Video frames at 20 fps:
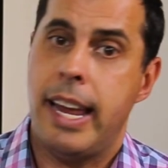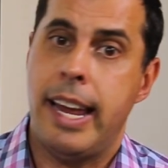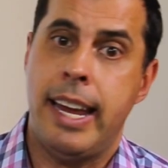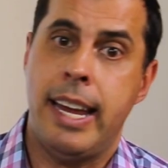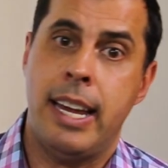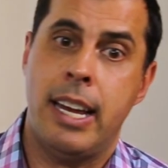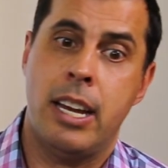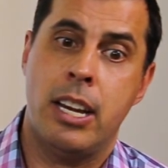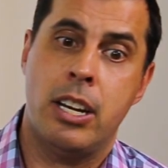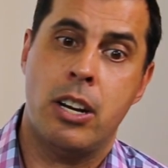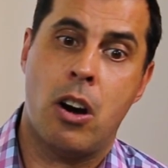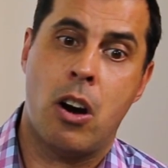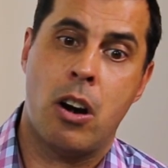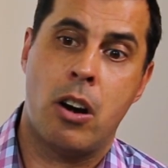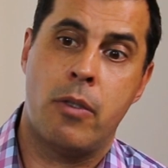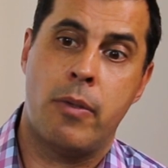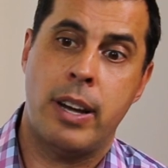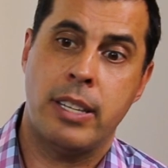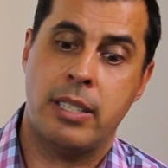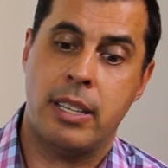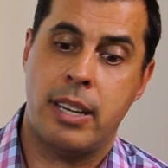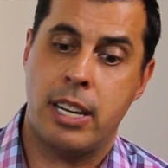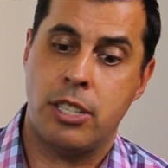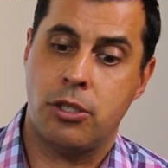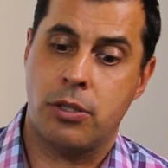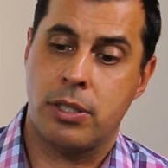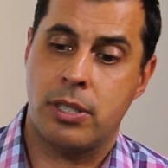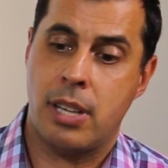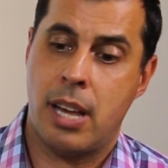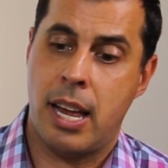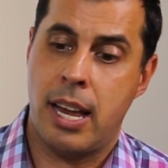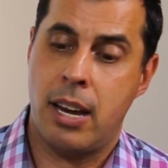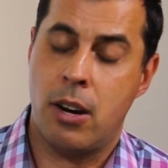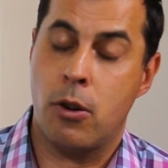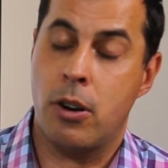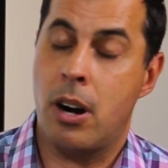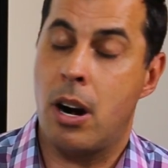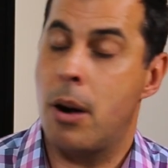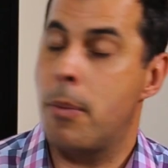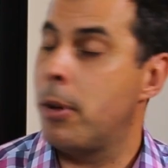In our residential side,
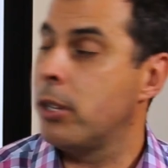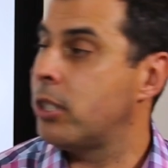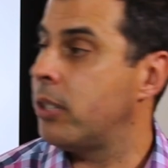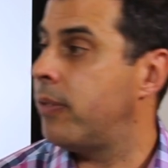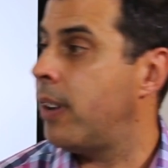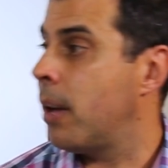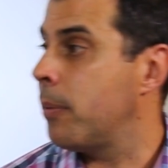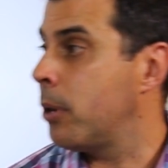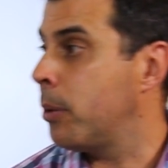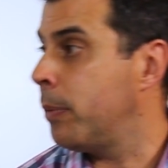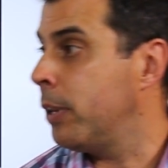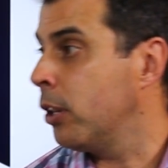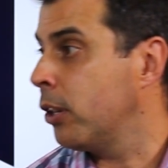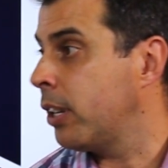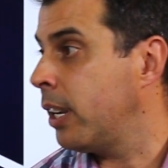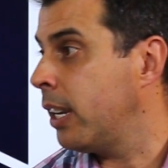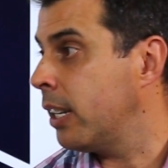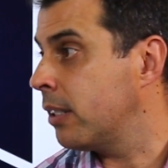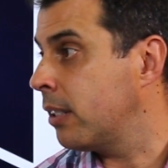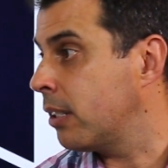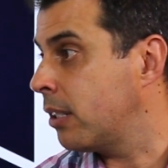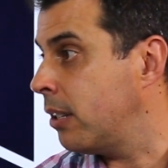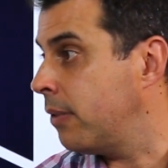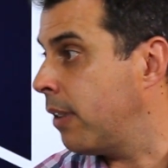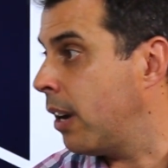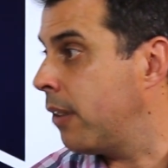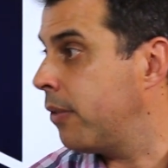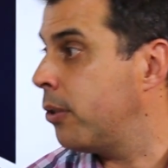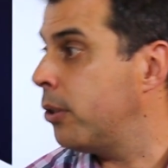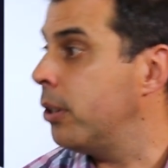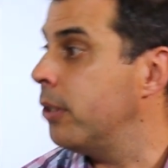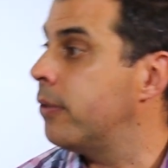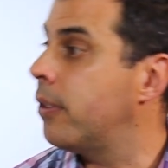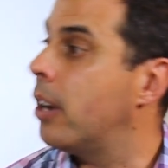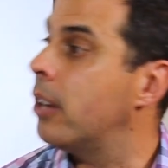or on our multifamily, we'd be looking at 65-35.